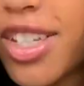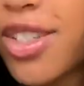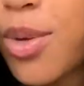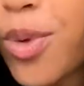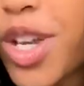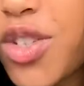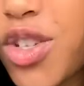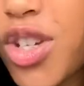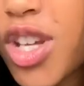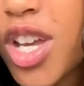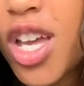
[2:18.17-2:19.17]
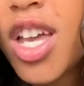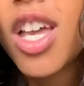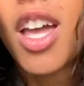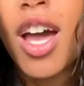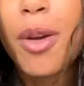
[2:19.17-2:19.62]
is Squinch.
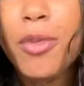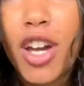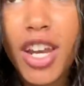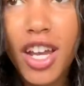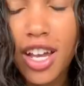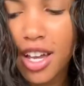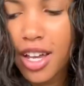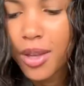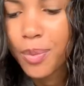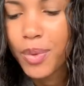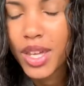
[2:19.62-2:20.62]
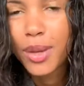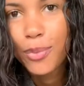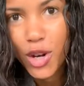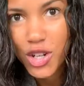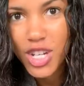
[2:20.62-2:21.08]
I'm gonna be
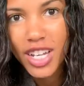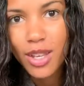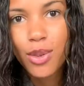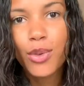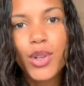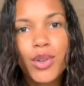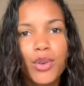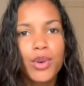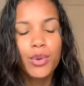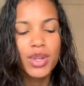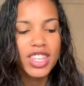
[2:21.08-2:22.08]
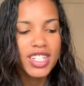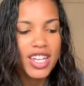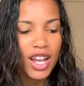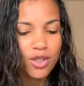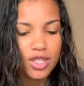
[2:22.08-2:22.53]
brushing it through with the
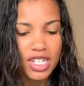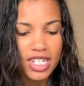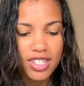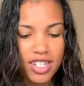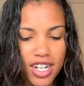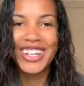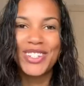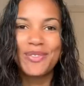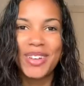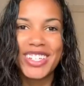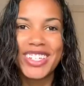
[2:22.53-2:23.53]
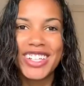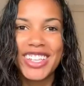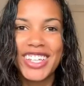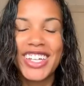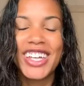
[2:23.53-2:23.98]
Tangle Teezer. You
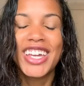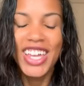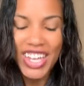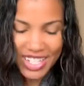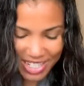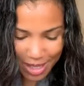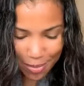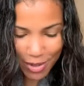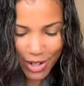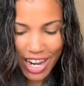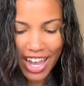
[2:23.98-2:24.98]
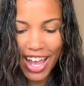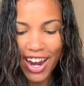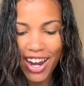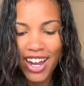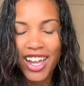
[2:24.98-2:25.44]
basically dip your
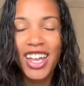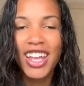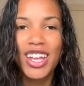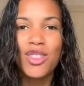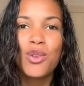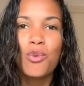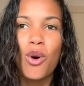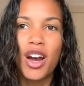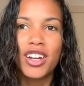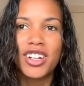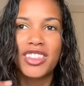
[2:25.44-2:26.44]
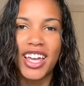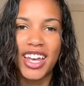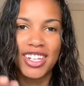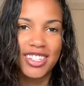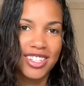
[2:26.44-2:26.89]
hair in the water
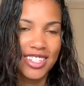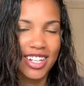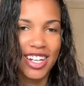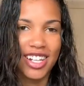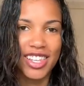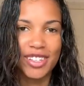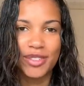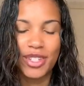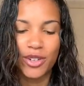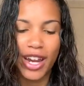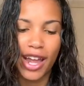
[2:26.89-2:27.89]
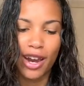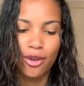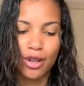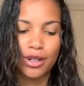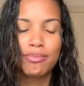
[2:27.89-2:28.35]
that is uh, leaving your hair
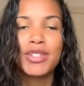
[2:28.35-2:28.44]
or